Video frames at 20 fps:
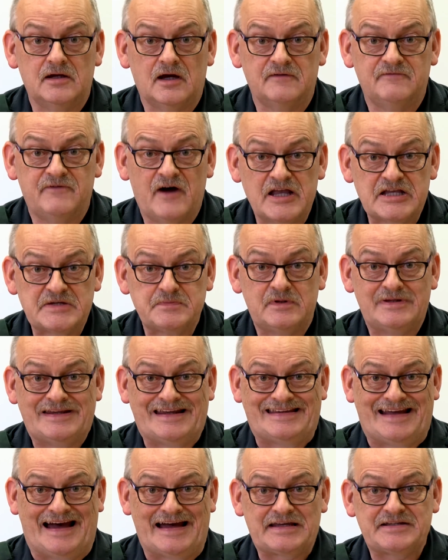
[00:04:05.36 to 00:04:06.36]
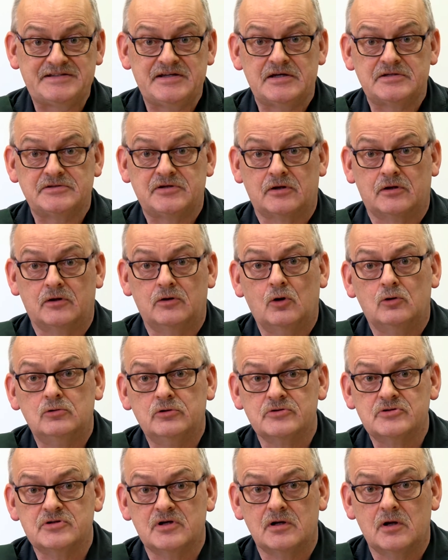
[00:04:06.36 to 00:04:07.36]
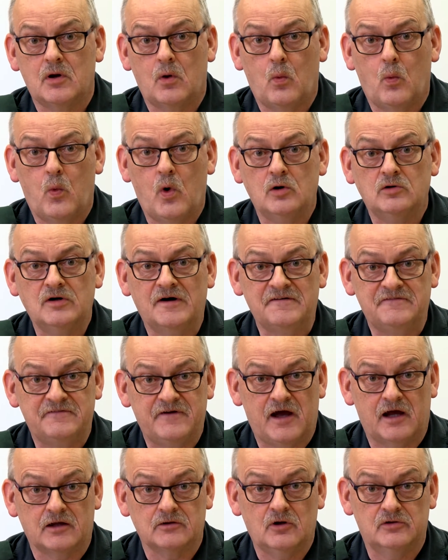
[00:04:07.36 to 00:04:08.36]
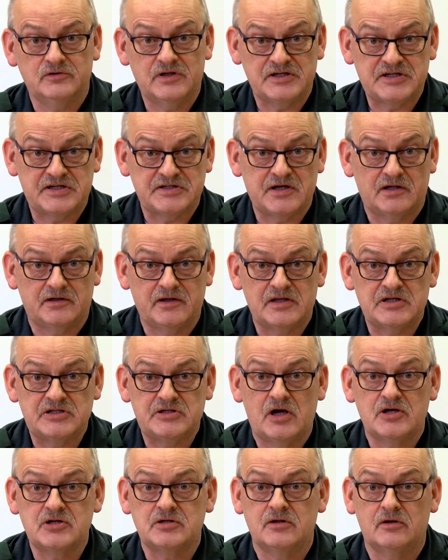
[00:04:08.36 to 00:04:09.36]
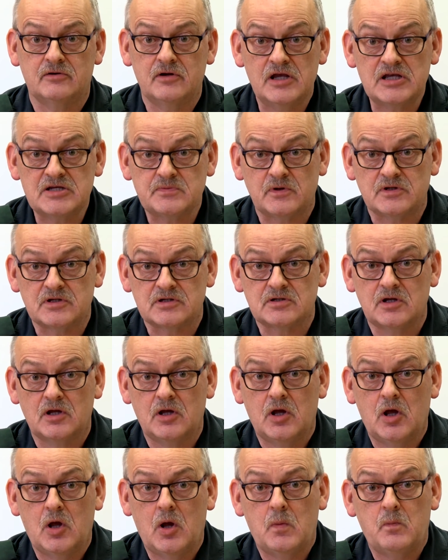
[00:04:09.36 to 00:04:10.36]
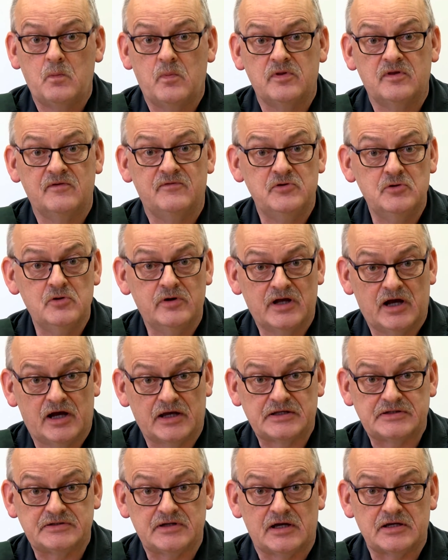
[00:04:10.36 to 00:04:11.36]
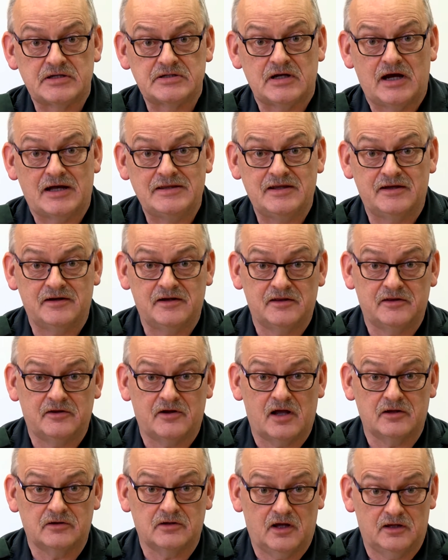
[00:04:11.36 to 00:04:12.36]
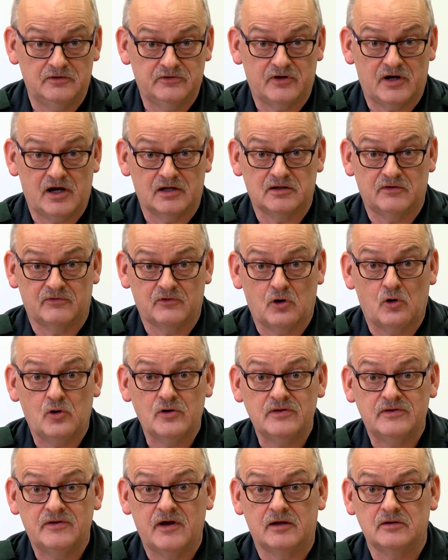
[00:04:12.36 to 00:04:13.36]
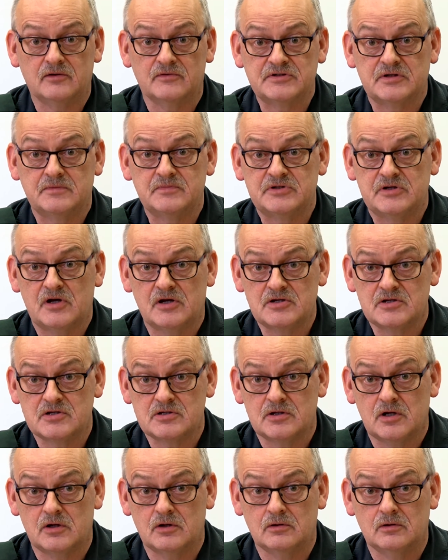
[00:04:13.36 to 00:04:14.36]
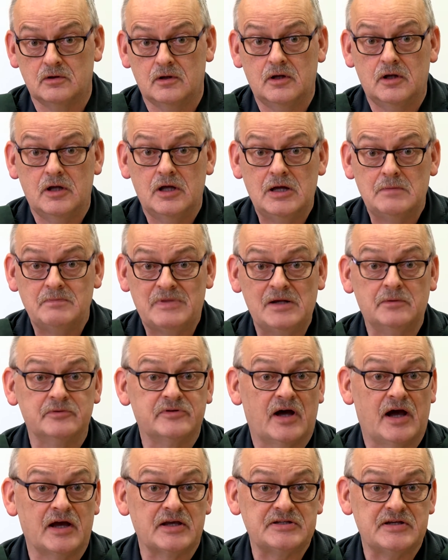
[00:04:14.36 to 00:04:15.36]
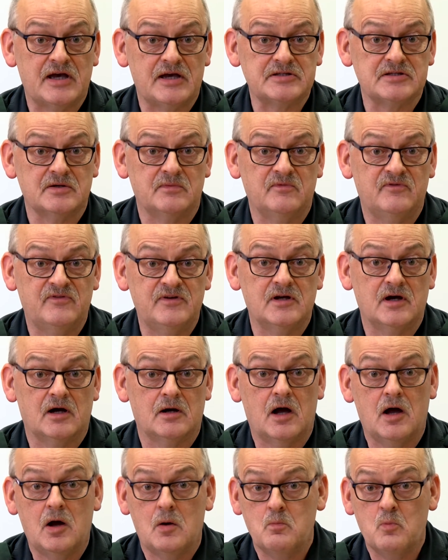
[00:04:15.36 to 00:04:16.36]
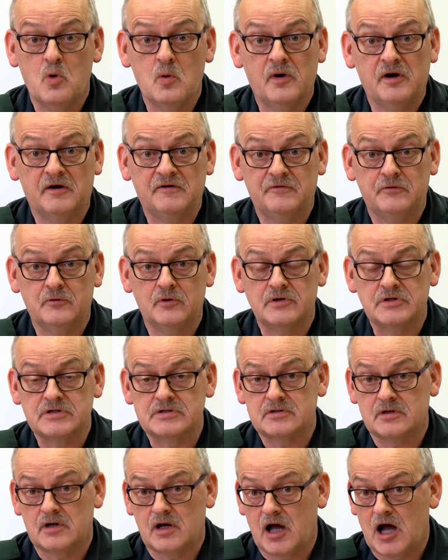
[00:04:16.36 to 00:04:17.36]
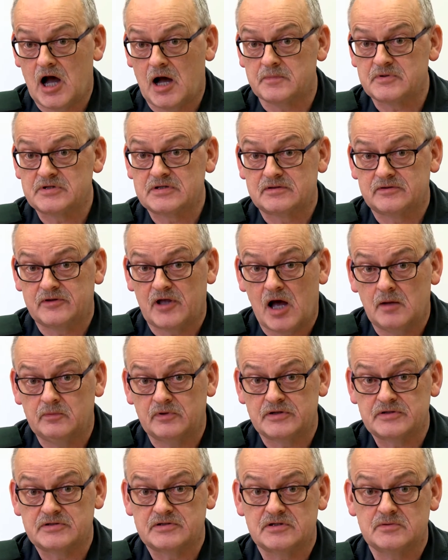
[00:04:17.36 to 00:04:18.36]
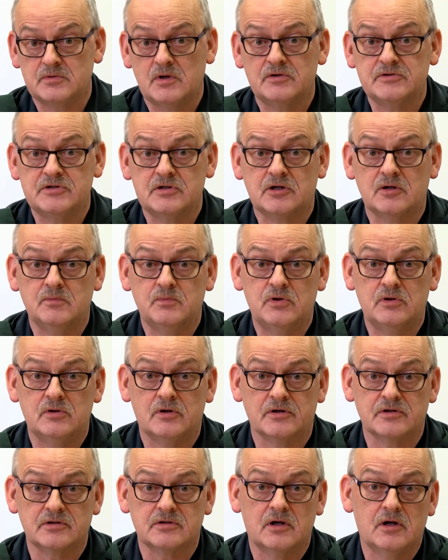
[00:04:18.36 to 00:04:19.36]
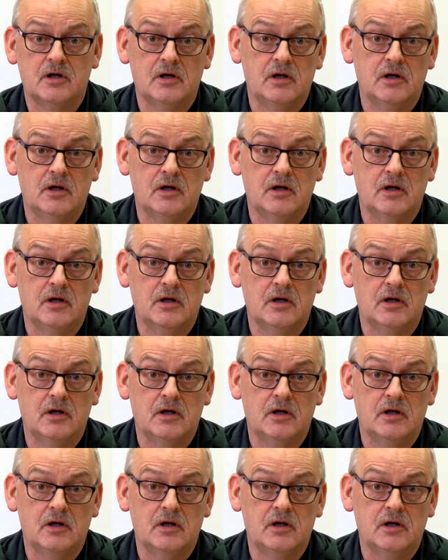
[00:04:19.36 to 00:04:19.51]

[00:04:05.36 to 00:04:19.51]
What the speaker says: Advancement in access technology will affect not necessarily the session arrangements, but the viewing access and the interactive content of some sessions now. Being able to access them via mobile phones, apps, tablets, as well as the computers.